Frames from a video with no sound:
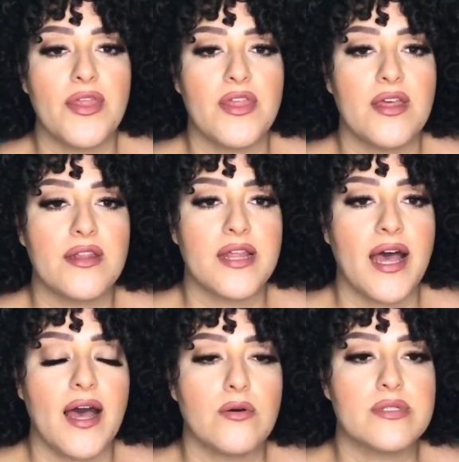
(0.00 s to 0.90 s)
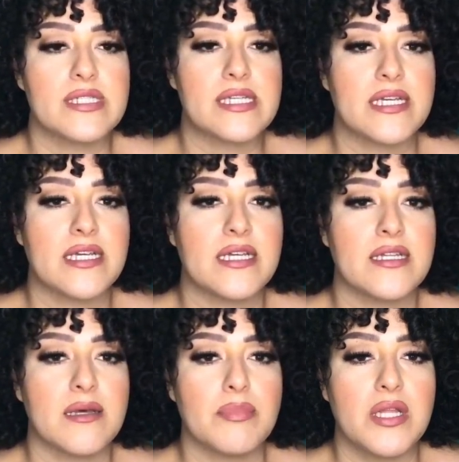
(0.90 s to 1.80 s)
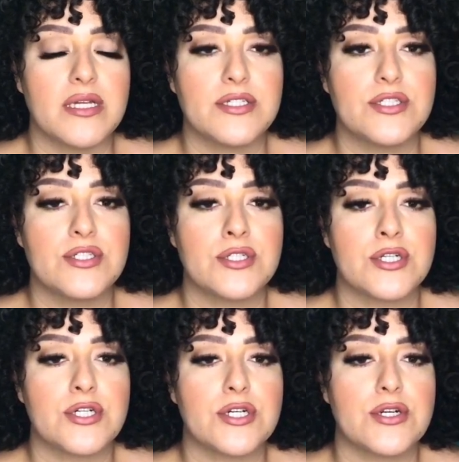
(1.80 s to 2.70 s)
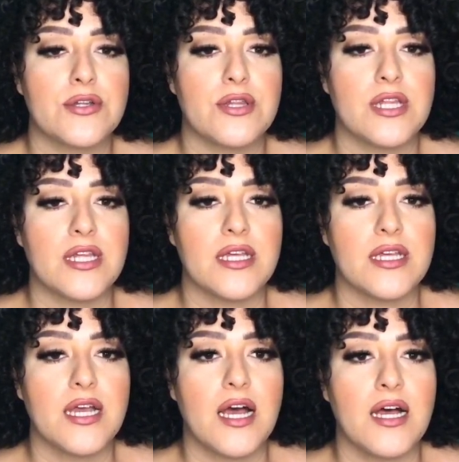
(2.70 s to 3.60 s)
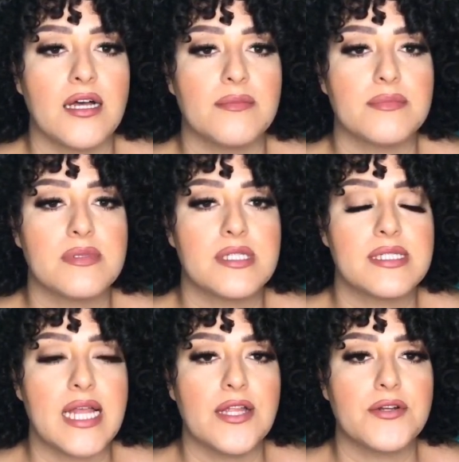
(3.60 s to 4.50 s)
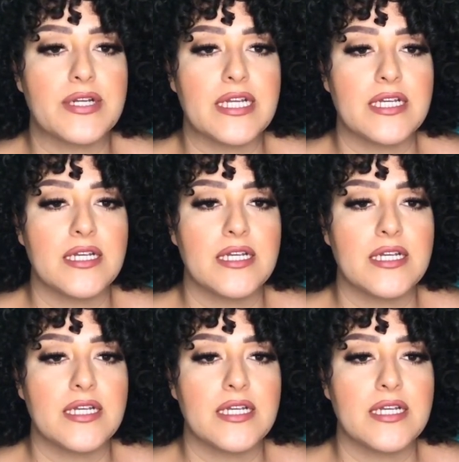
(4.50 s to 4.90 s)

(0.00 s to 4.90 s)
it: the housing, the plunger, the celery